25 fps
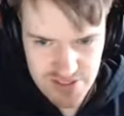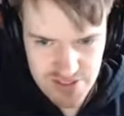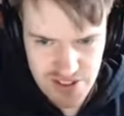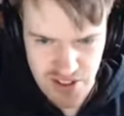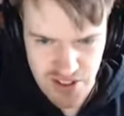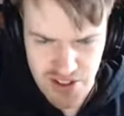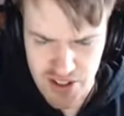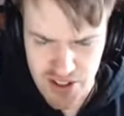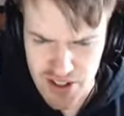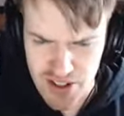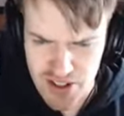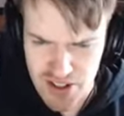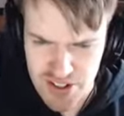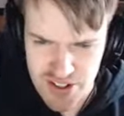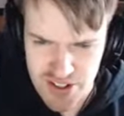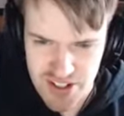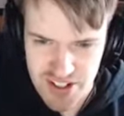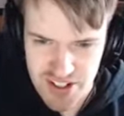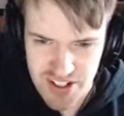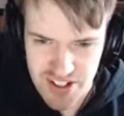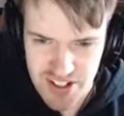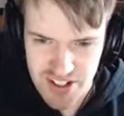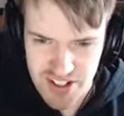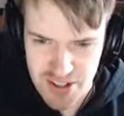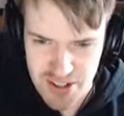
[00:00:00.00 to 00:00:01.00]

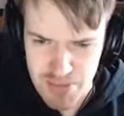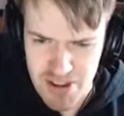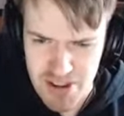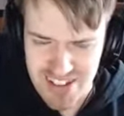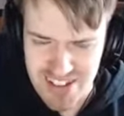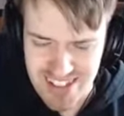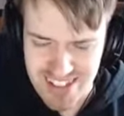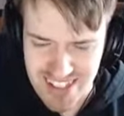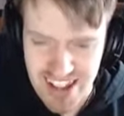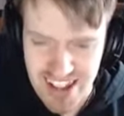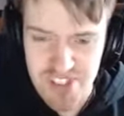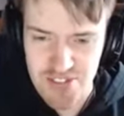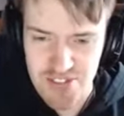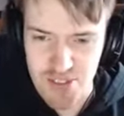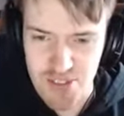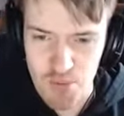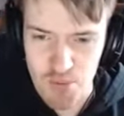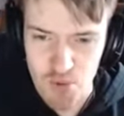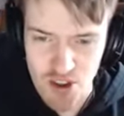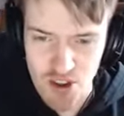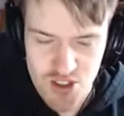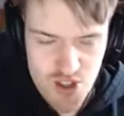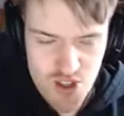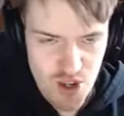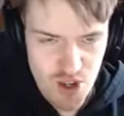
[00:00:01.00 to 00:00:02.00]
Oh, pick left the
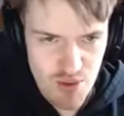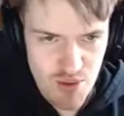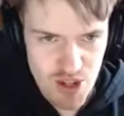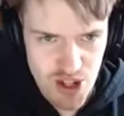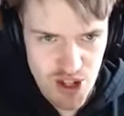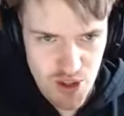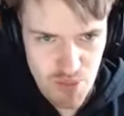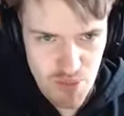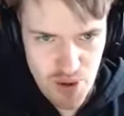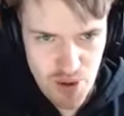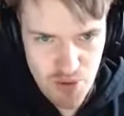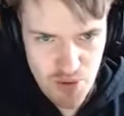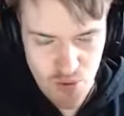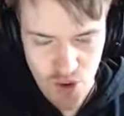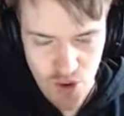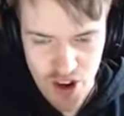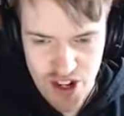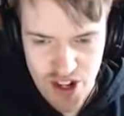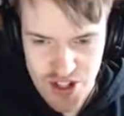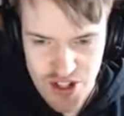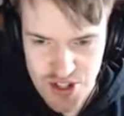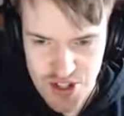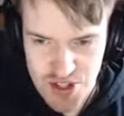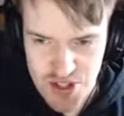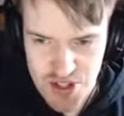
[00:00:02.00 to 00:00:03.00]
one time you could have picked
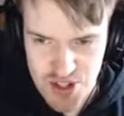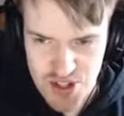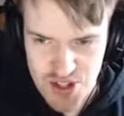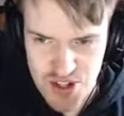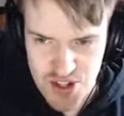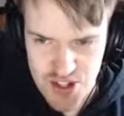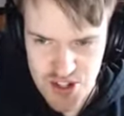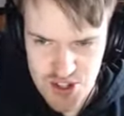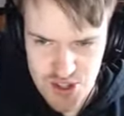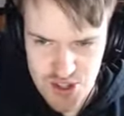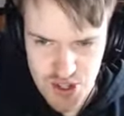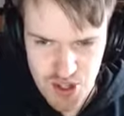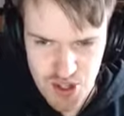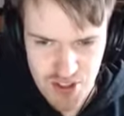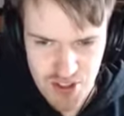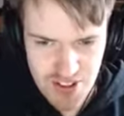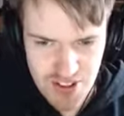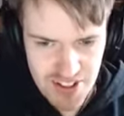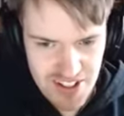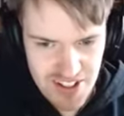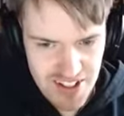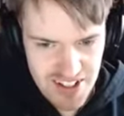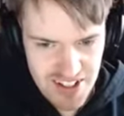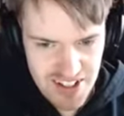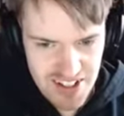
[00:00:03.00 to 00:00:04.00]
right. It's disgusting.
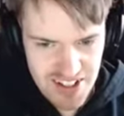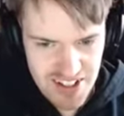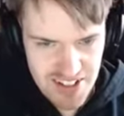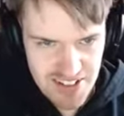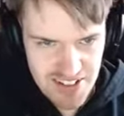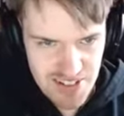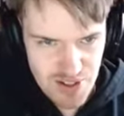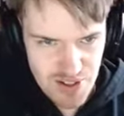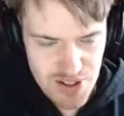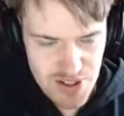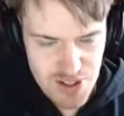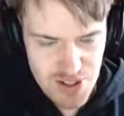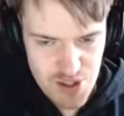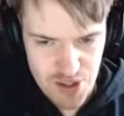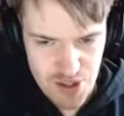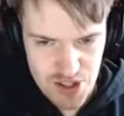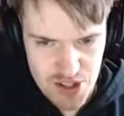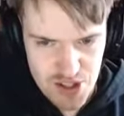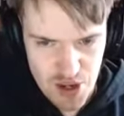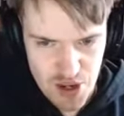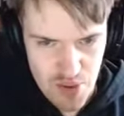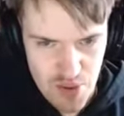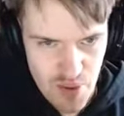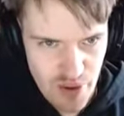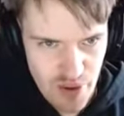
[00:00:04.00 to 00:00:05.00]
Right, so let's
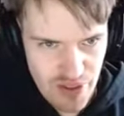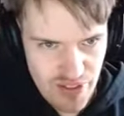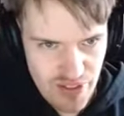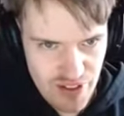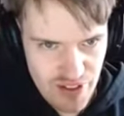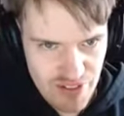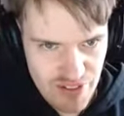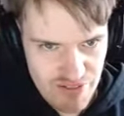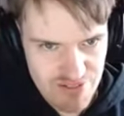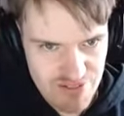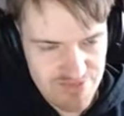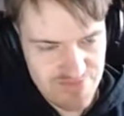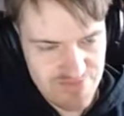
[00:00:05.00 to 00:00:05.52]
go right then.